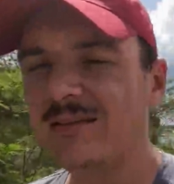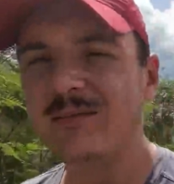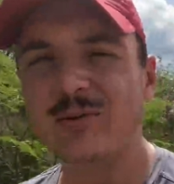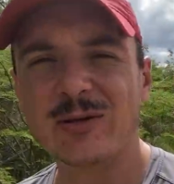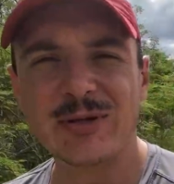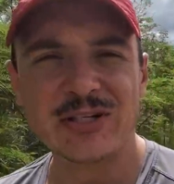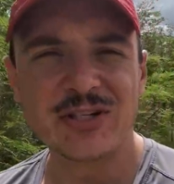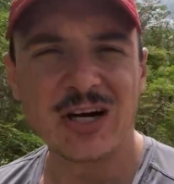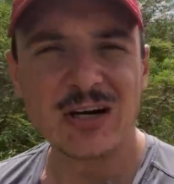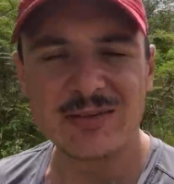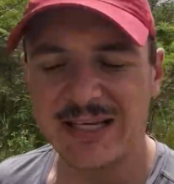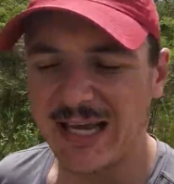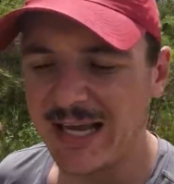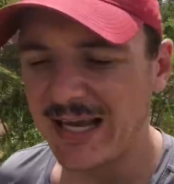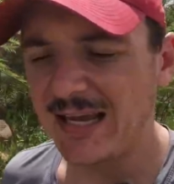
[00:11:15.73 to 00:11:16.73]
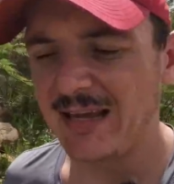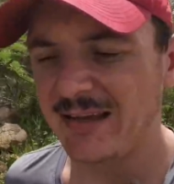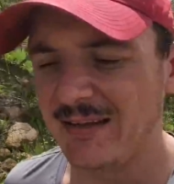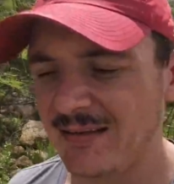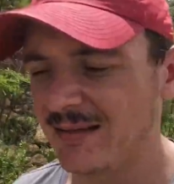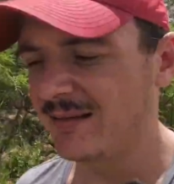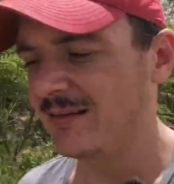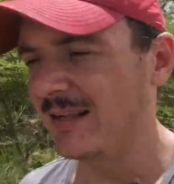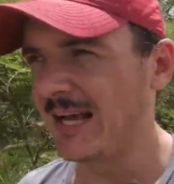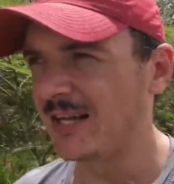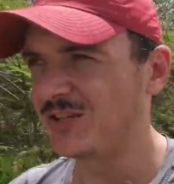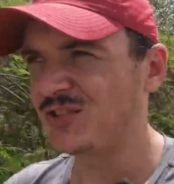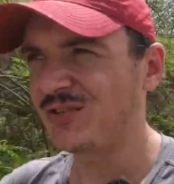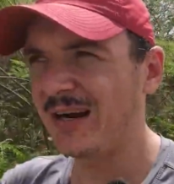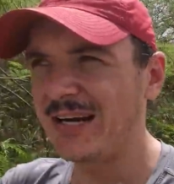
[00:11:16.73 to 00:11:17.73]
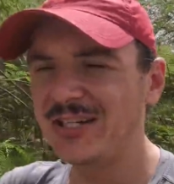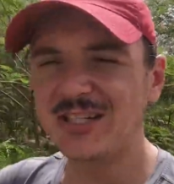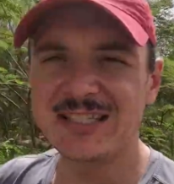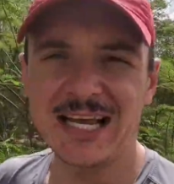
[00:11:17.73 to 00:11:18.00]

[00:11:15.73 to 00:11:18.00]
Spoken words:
put them in childcare, let a stranger